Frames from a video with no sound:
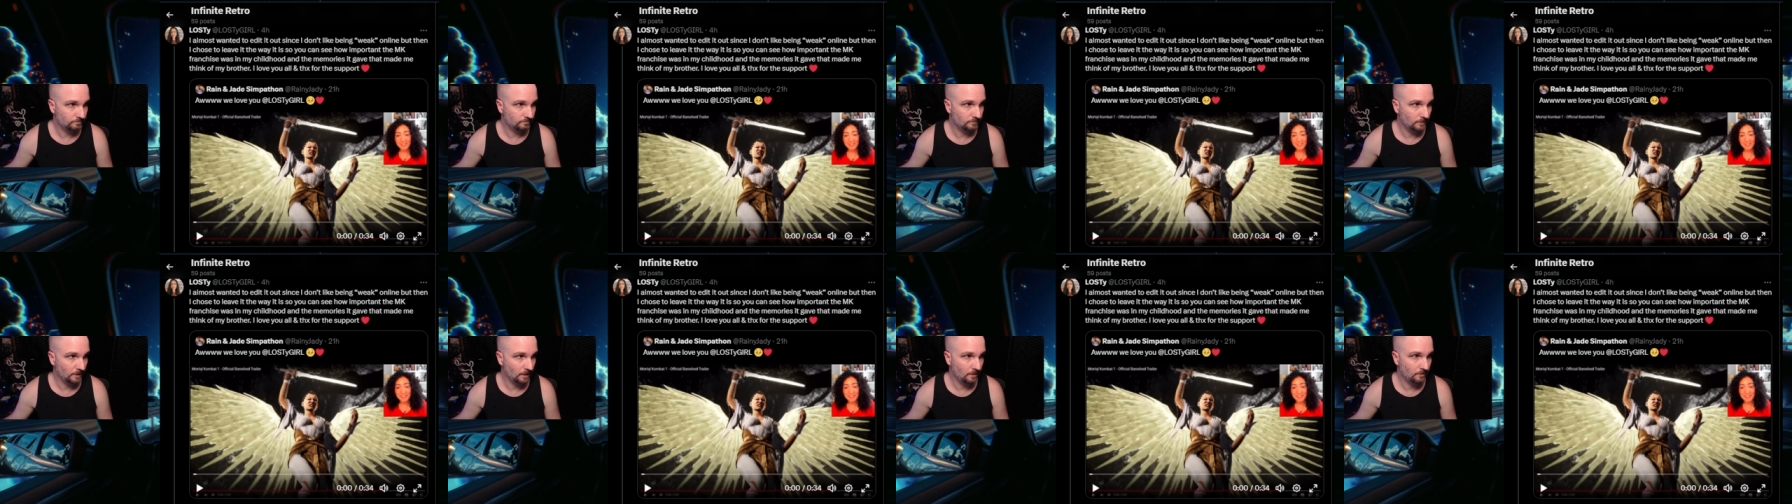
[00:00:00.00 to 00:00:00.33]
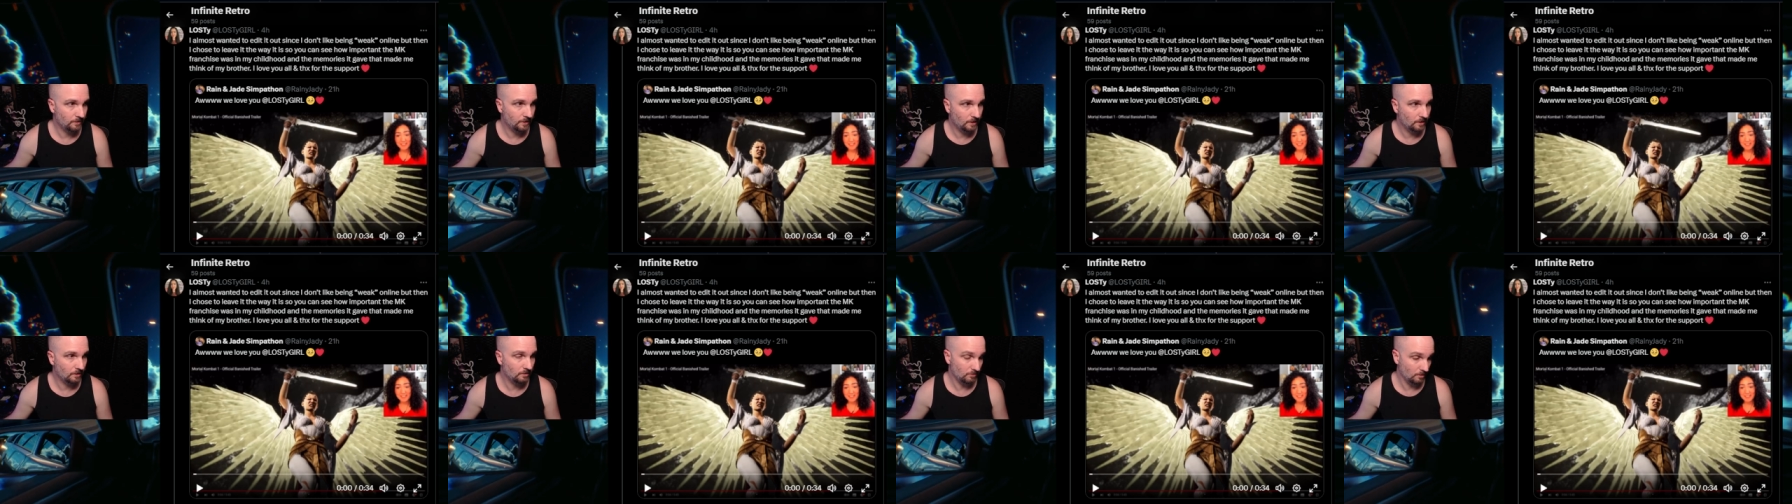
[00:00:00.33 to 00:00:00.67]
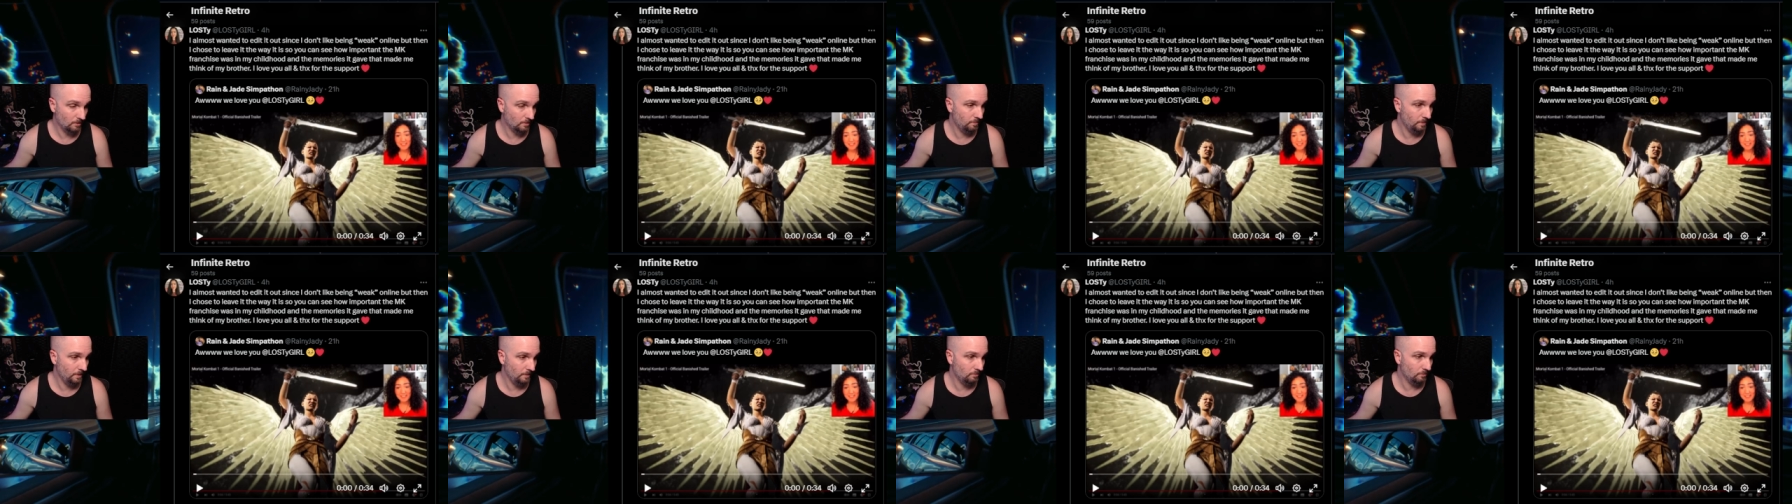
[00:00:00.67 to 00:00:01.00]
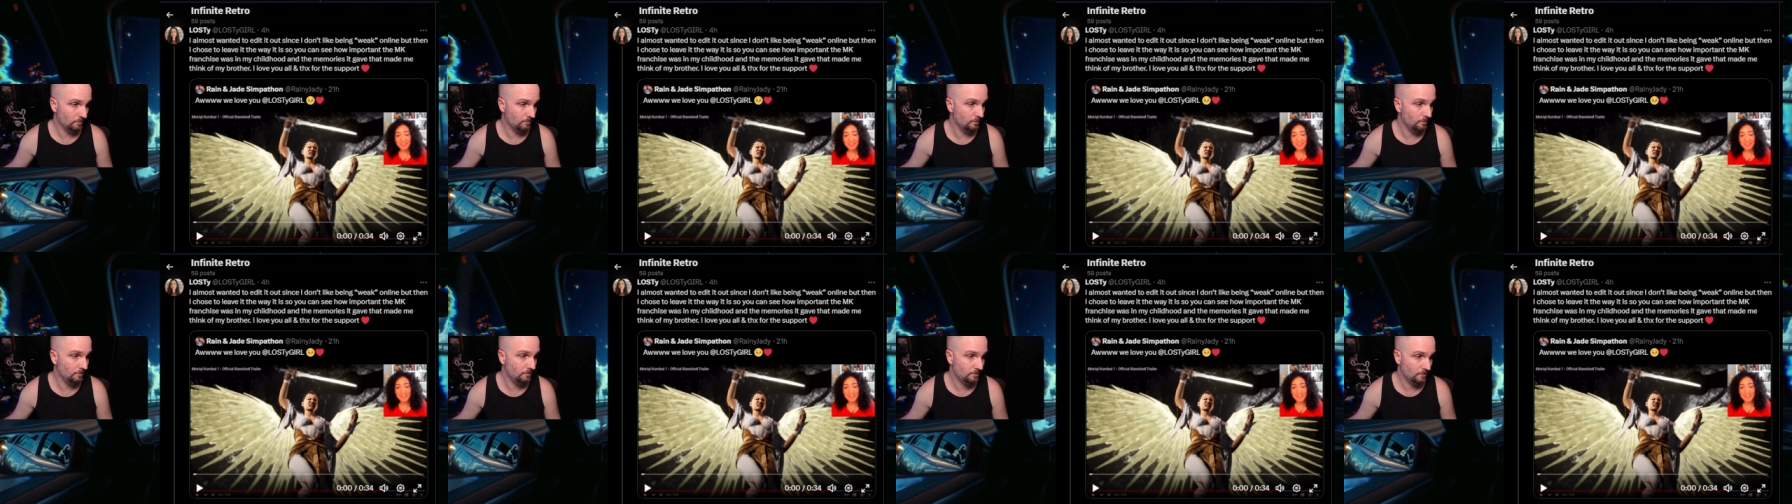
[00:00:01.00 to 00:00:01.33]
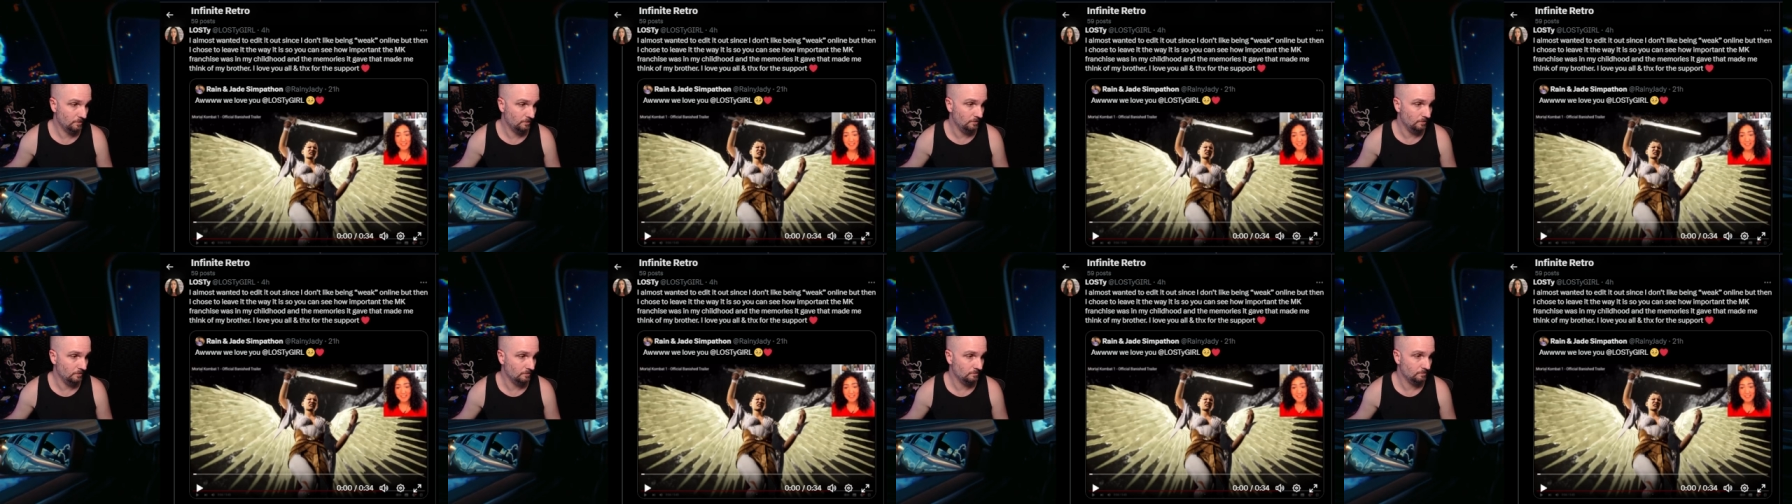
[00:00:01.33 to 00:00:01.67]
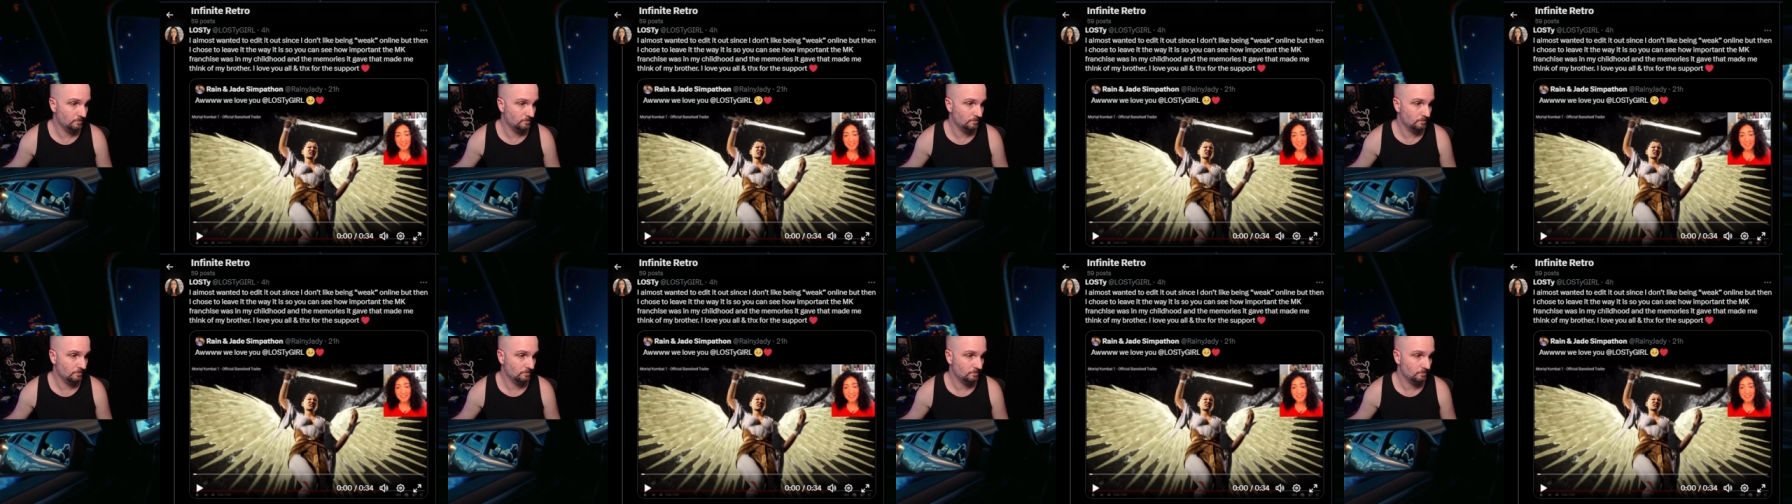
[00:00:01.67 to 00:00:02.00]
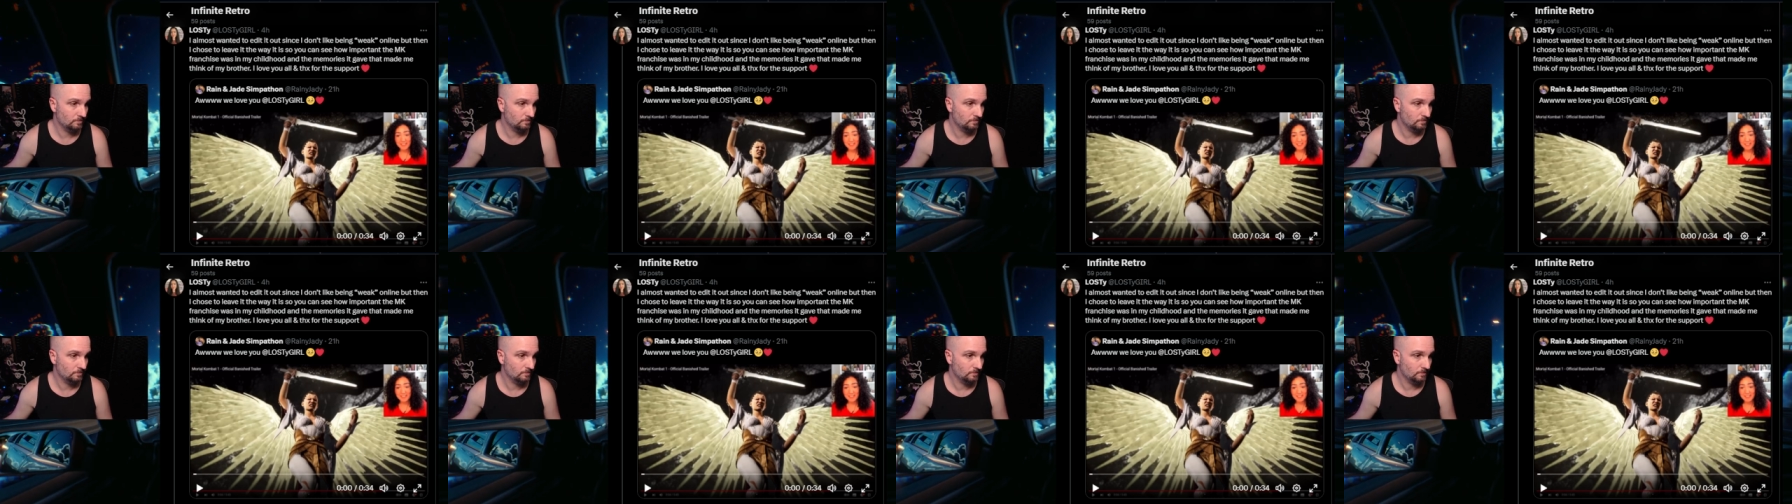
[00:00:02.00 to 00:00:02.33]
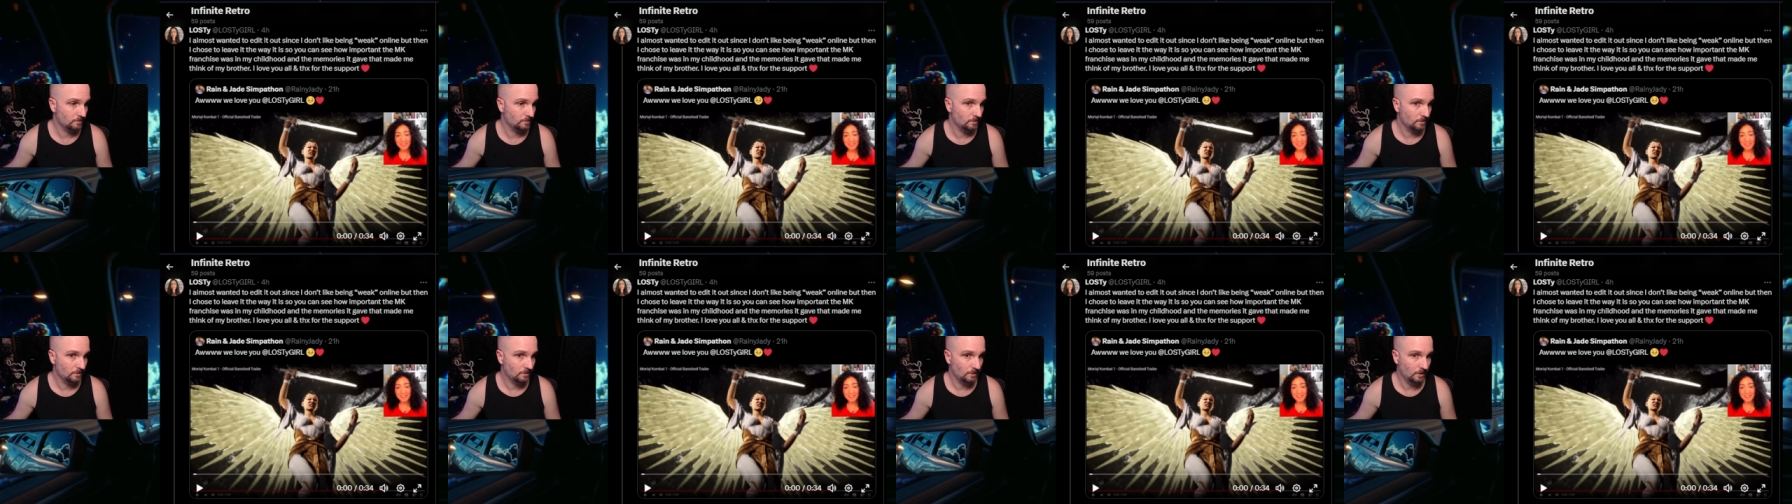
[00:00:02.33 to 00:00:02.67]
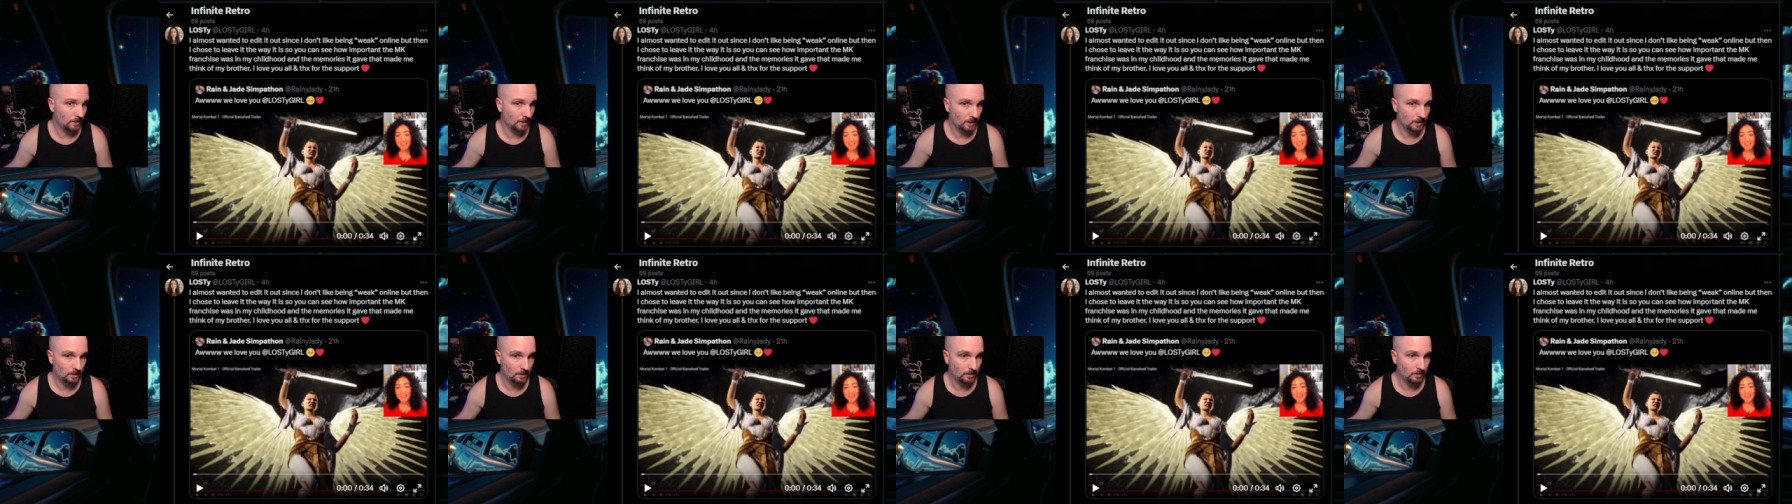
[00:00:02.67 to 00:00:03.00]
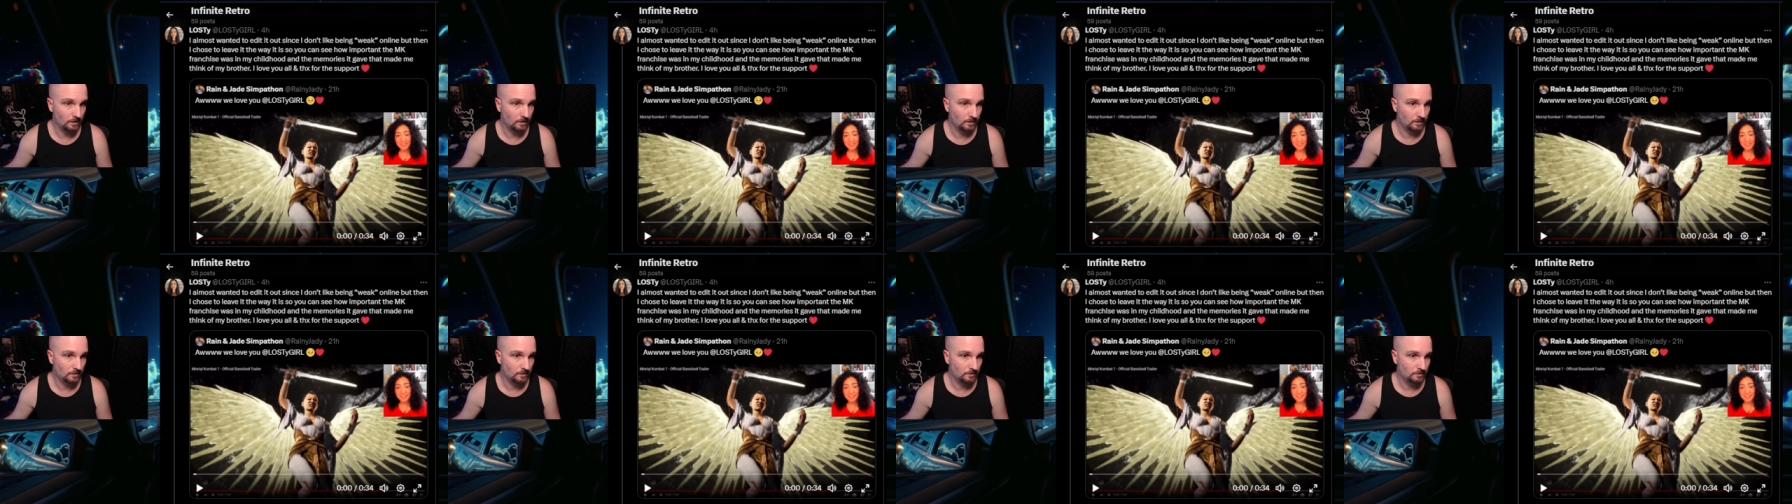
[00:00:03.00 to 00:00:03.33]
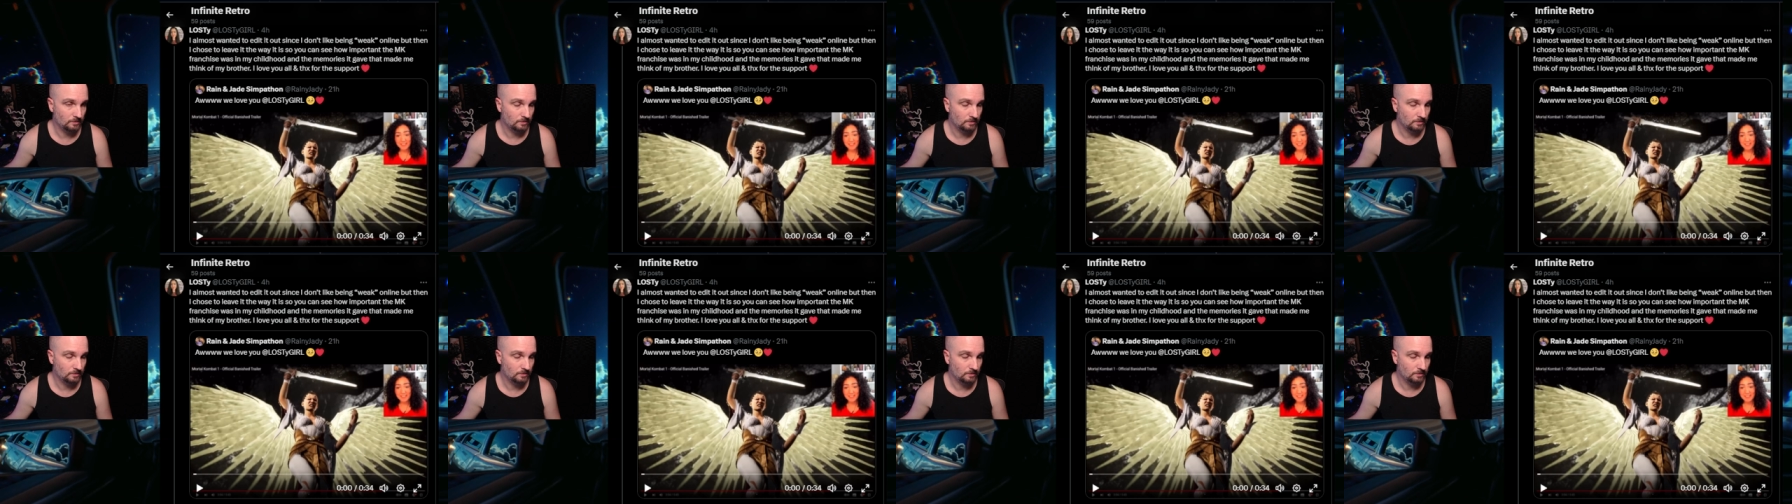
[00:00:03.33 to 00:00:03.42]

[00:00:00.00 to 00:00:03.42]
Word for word: And I think a lot of people do too. I